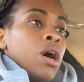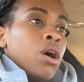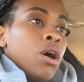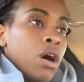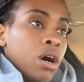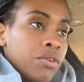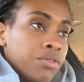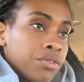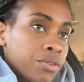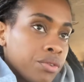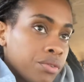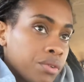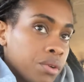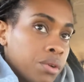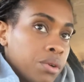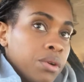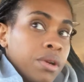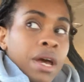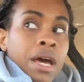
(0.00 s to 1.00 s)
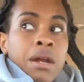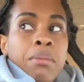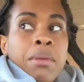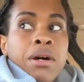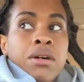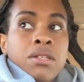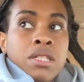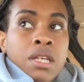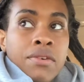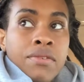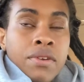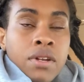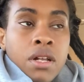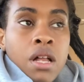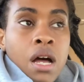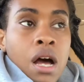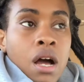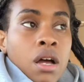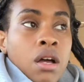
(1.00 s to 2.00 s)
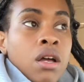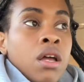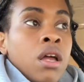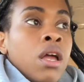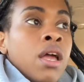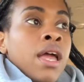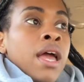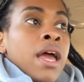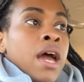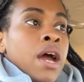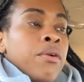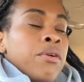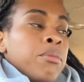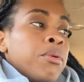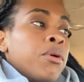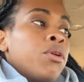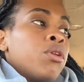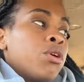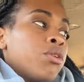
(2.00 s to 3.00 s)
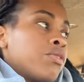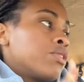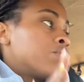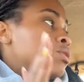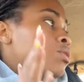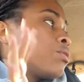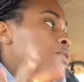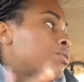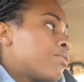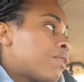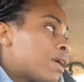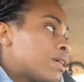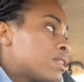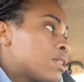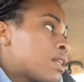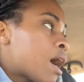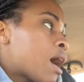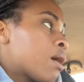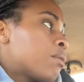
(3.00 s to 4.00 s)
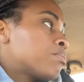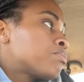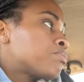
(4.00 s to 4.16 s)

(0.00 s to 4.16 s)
off the road at about 7 o'clock and we pulled over to a rest stop